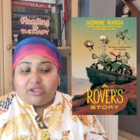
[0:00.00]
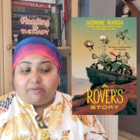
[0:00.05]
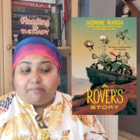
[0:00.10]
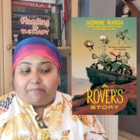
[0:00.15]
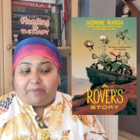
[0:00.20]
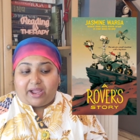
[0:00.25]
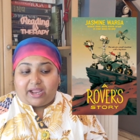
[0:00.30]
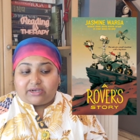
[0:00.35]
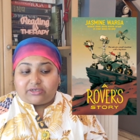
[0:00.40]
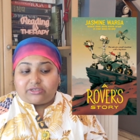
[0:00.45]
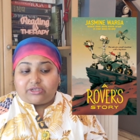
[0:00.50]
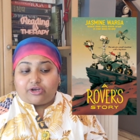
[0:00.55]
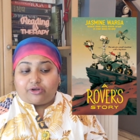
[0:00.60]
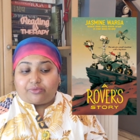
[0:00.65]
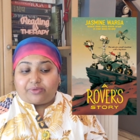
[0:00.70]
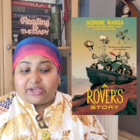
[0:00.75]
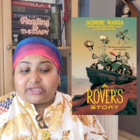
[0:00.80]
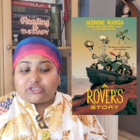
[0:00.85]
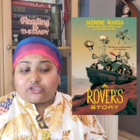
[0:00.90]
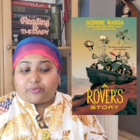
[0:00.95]
But
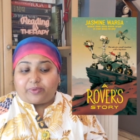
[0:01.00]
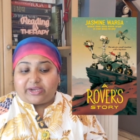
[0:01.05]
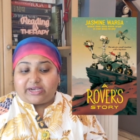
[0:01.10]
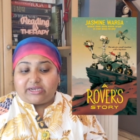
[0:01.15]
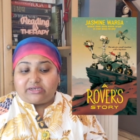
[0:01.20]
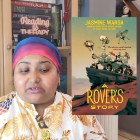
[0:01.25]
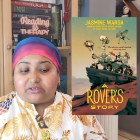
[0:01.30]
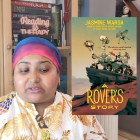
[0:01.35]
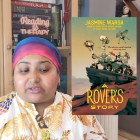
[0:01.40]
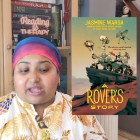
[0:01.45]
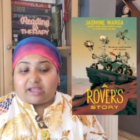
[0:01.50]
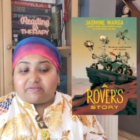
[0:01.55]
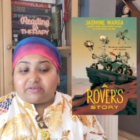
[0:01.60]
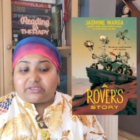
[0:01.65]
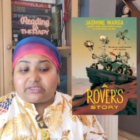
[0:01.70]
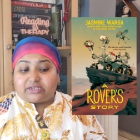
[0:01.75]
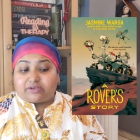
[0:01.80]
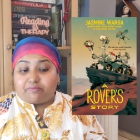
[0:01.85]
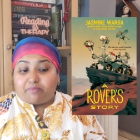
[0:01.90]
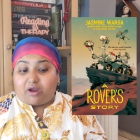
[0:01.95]
Res quickly
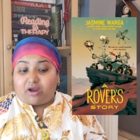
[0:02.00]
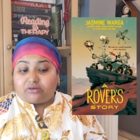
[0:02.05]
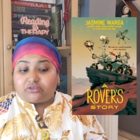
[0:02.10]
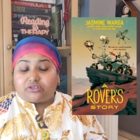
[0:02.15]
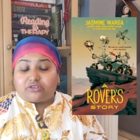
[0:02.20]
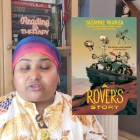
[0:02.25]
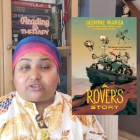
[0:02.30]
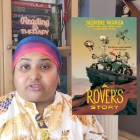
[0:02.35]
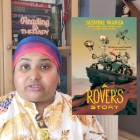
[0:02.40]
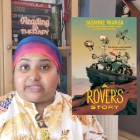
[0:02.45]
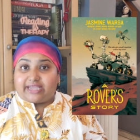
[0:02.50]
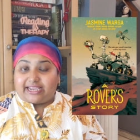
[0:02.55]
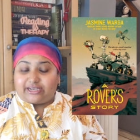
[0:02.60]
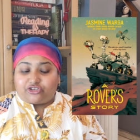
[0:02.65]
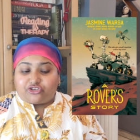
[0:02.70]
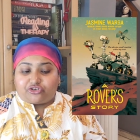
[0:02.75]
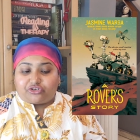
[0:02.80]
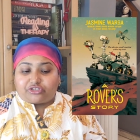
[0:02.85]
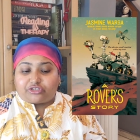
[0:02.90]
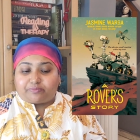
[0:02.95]
discovers that Mars is a
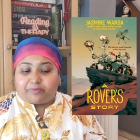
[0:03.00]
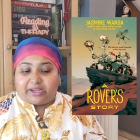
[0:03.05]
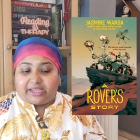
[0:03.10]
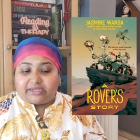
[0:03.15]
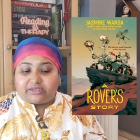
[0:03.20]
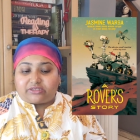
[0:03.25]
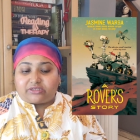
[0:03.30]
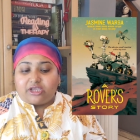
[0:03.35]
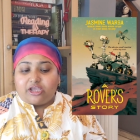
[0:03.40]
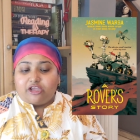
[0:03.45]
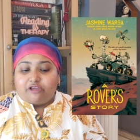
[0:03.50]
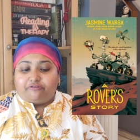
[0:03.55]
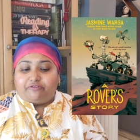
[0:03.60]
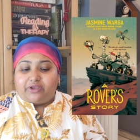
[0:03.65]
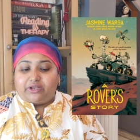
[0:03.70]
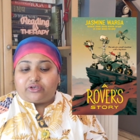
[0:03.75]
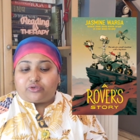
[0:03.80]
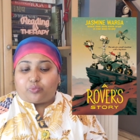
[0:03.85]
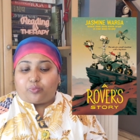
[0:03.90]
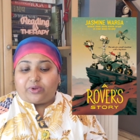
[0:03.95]
dangerous place
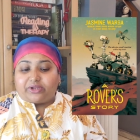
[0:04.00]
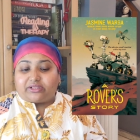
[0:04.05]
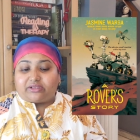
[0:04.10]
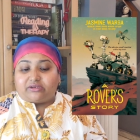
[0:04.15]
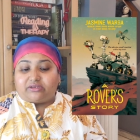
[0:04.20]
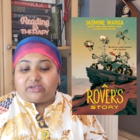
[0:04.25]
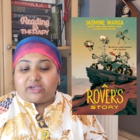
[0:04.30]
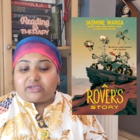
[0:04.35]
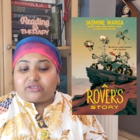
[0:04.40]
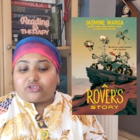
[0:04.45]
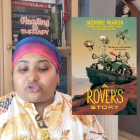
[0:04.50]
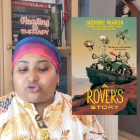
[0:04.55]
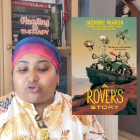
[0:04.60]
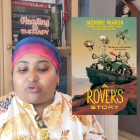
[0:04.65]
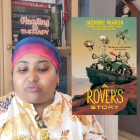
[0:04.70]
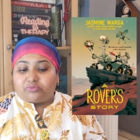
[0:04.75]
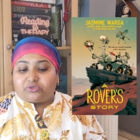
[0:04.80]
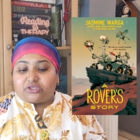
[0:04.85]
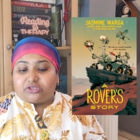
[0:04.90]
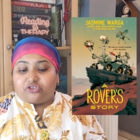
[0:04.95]
filled with dust
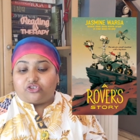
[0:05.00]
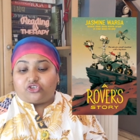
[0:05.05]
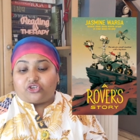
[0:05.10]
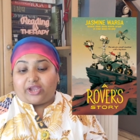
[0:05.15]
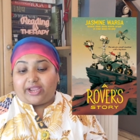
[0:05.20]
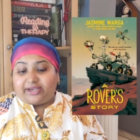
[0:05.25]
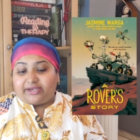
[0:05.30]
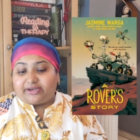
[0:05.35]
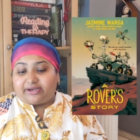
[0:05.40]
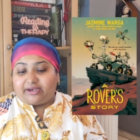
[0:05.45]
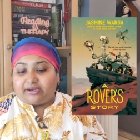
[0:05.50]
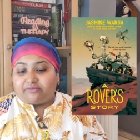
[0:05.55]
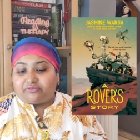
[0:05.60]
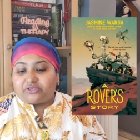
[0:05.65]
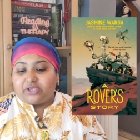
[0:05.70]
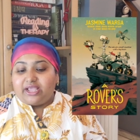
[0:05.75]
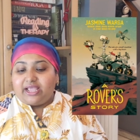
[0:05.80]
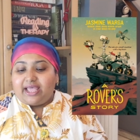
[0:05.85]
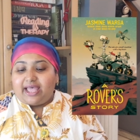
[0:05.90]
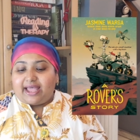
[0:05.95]
storms and giant
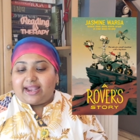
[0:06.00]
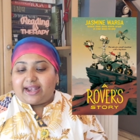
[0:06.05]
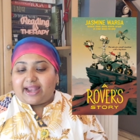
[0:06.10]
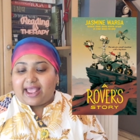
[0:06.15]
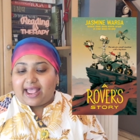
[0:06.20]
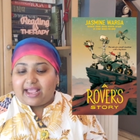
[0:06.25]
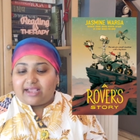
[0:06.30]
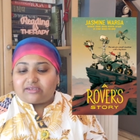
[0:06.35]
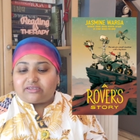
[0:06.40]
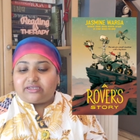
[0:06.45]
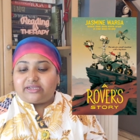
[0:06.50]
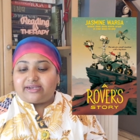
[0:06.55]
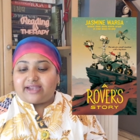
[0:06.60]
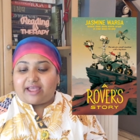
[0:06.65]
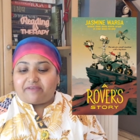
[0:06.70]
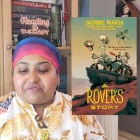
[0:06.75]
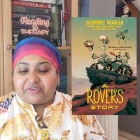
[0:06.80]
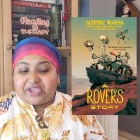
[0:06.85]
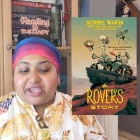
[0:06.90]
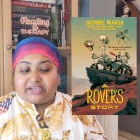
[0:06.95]
cliffs, and as he
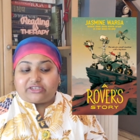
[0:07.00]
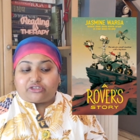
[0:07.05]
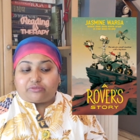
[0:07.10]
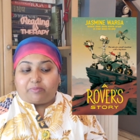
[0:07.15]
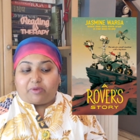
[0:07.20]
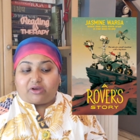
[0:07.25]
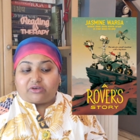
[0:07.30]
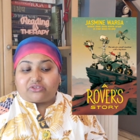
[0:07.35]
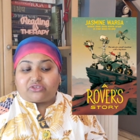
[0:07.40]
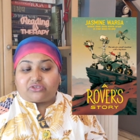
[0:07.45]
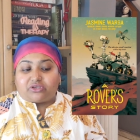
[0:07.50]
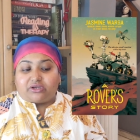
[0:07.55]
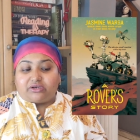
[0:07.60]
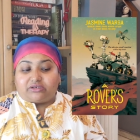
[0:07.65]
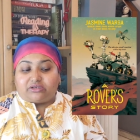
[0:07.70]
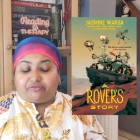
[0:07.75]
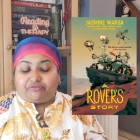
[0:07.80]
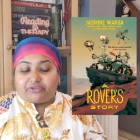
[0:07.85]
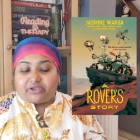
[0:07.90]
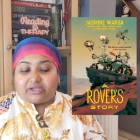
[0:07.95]
navigates Mars'
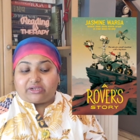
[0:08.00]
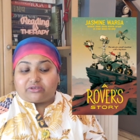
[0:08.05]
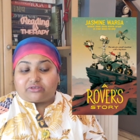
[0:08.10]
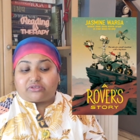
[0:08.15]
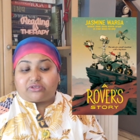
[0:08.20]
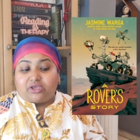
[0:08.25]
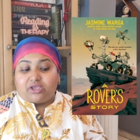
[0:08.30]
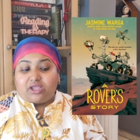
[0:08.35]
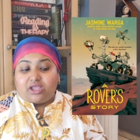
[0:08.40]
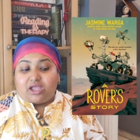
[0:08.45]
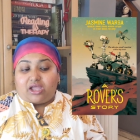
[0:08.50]
difficult